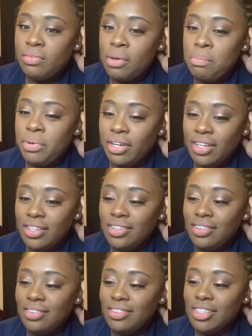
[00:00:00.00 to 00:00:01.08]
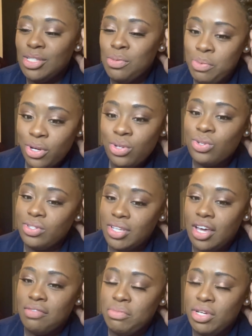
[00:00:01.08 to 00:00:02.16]
But the spiritual
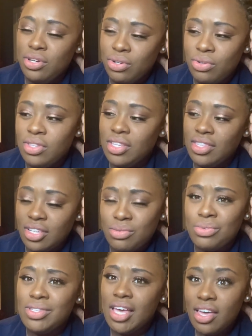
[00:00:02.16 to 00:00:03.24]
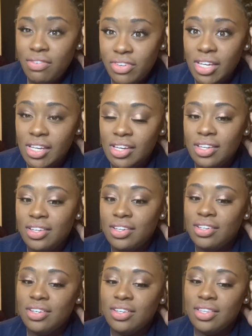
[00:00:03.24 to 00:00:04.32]
side of me knew that this was heavy.
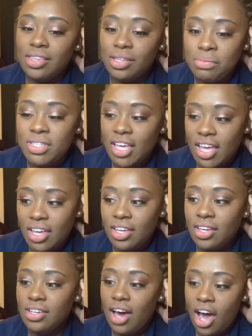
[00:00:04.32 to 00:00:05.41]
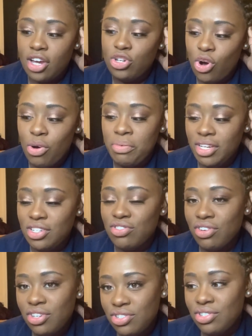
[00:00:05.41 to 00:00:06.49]
Them saying, God told me to
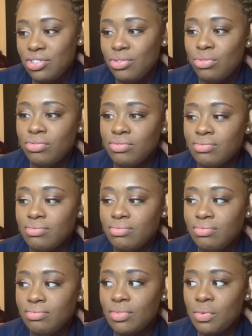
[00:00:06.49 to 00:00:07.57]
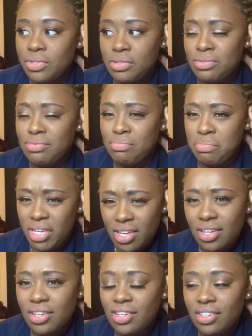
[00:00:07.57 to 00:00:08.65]
trust you was
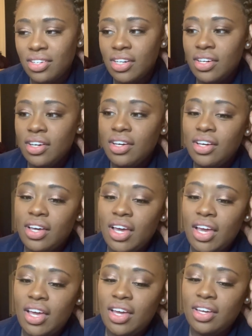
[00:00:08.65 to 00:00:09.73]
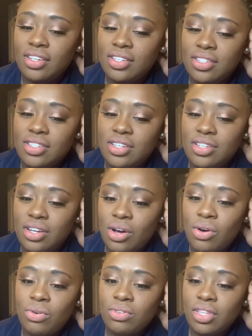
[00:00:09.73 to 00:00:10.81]
big and to
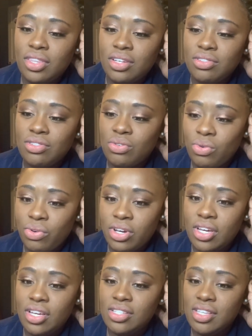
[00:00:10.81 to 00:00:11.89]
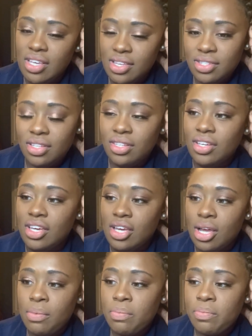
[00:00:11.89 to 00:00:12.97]
know that their story is
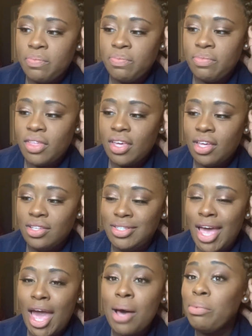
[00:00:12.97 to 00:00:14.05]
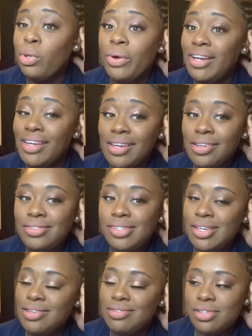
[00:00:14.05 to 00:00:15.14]
easily tabloidy,
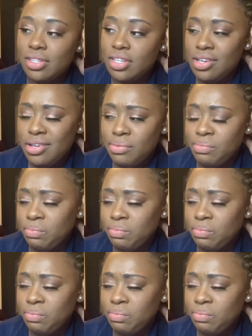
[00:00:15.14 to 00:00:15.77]
easily